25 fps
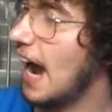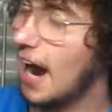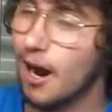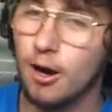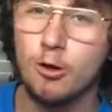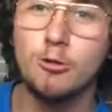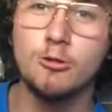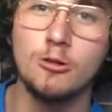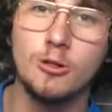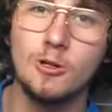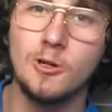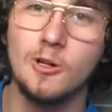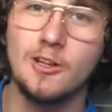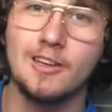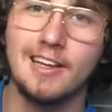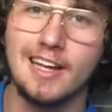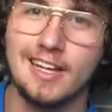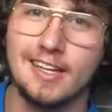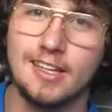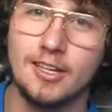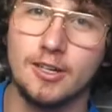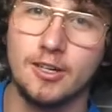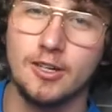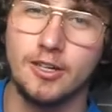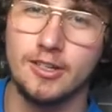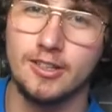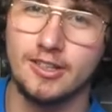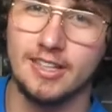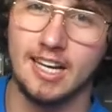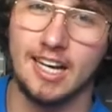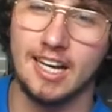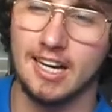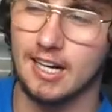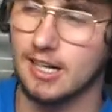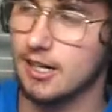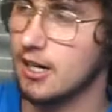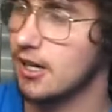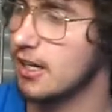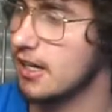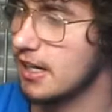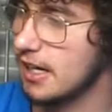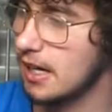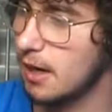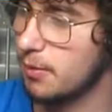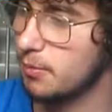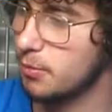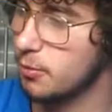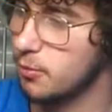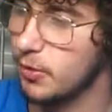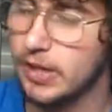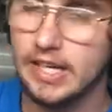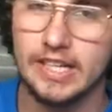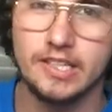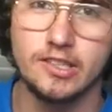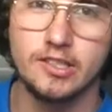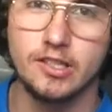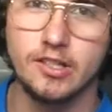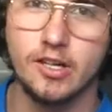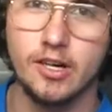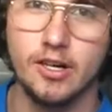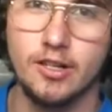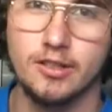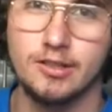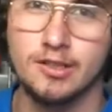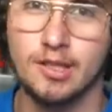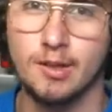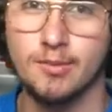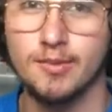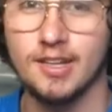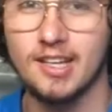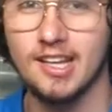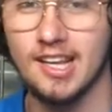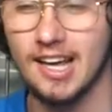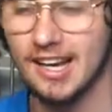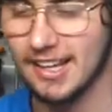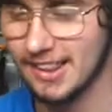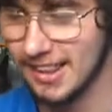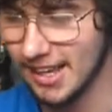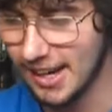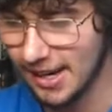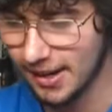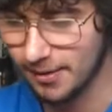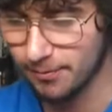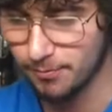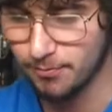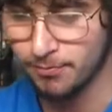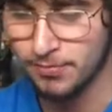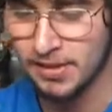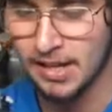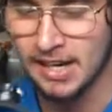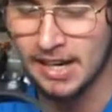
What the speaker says: Outlaw leather hood that I got a couple weeks ago or something like that.